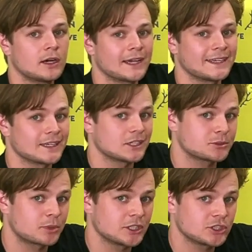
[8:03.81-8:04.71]
a gas
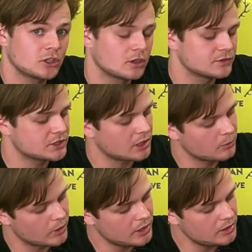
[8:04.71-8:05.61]
pressure of
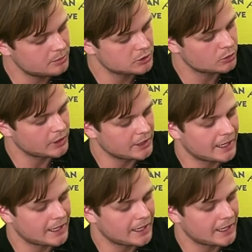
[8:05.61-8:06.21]
somewhere between